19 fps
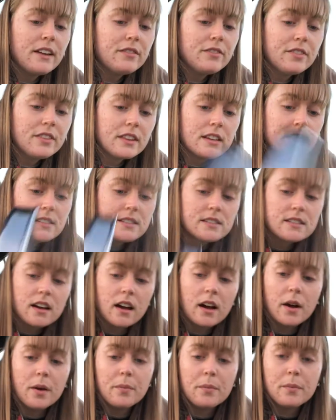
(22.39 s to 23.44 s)
for this
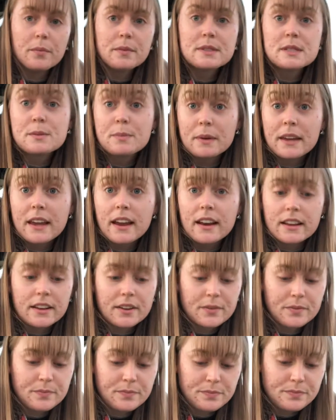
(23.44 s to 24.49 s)
spaghetti
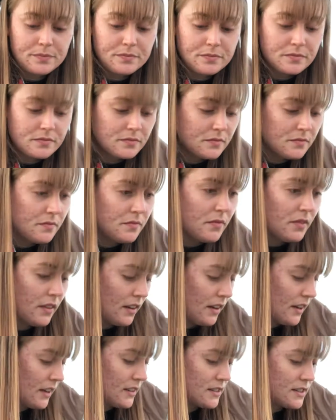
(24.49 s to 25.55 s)

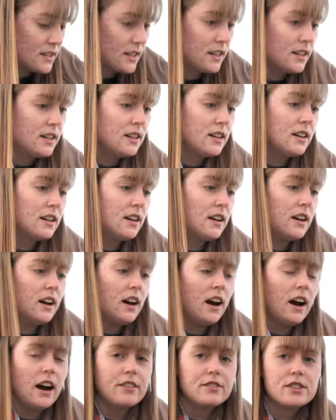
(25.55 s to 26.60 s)
is
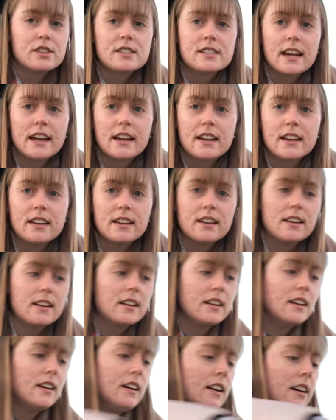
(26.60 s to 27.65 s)
I've just taken
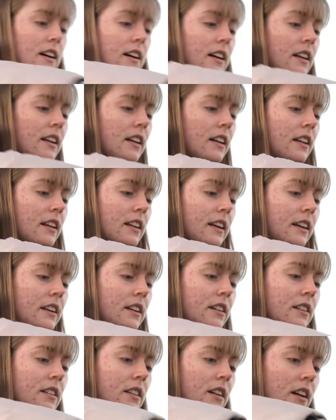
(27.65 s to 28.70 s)
like
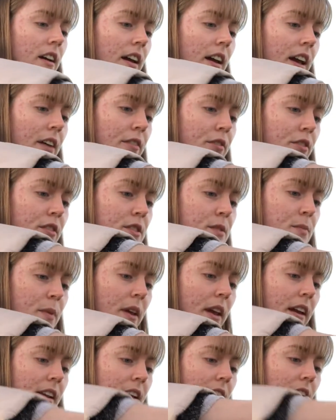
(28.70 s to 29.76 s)
a handful of
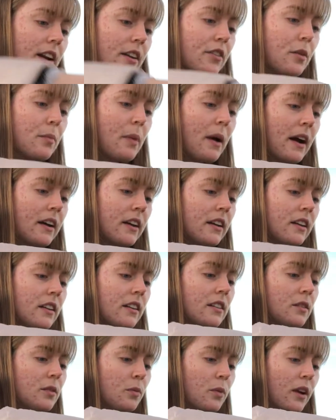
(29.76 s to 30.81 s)
spaghetti out of the packet,
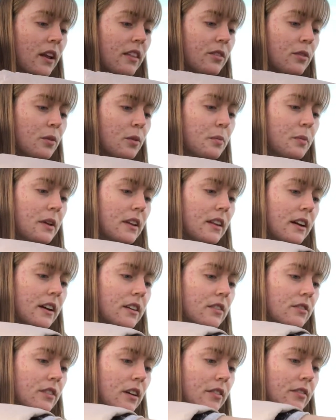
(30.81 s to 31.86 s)
what I thought would be like
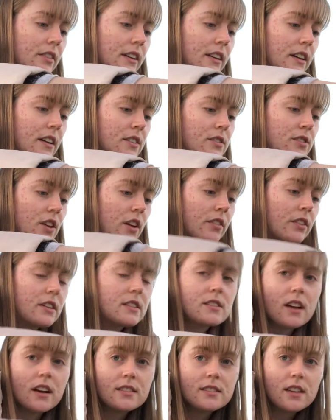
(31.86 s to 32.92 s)
roughly a serving
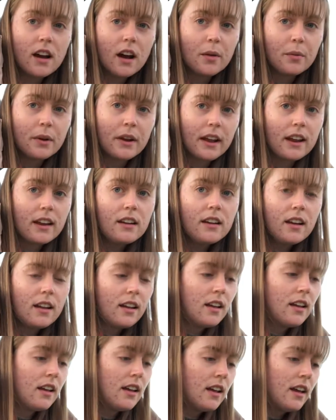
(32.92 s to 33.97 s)
size that I would eat.
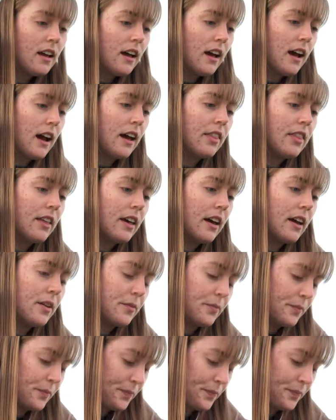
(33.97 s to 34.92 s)
And then,